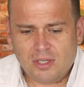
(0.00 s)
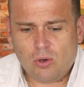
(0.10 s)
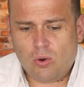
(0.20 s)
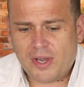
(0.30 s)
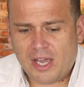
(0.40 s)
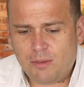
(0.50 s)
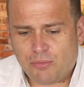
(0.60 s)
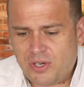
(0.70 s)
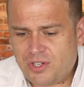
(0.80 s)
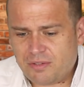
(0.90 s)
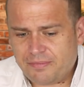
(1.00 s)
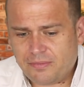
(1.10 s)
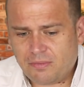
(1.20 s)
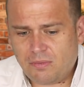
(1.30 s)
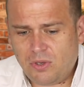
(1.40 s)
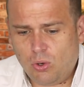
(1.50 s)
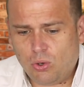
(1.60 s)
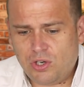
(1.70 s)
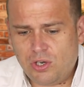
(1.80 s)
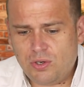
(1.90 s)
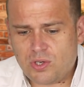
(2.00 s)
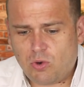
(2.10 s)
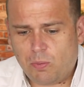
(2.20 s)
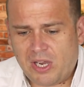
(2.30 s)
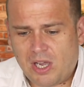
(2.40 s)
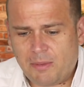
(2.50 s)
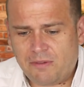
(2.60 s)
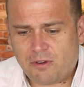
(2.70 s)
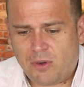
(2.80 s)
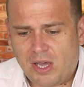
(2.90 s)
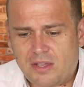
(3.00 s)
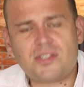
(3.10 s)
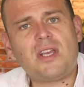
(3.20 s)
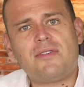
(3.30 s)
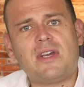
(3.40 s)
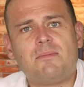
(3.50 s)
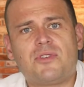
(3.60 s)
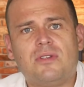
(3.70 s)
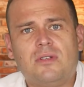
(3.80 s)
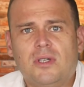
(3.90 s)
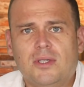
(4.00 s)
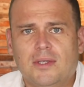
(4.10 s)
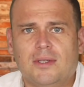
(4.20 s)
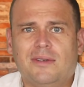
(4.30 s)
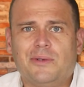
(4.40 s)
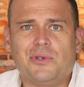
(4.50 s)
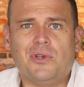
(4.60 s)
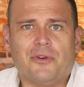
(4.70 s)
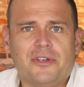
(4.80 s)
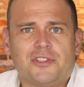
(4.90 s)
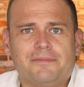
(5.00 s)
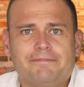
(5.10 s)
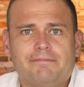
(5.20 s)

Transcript: or Cambridge, your news will be coming from either Southampton or Norwich.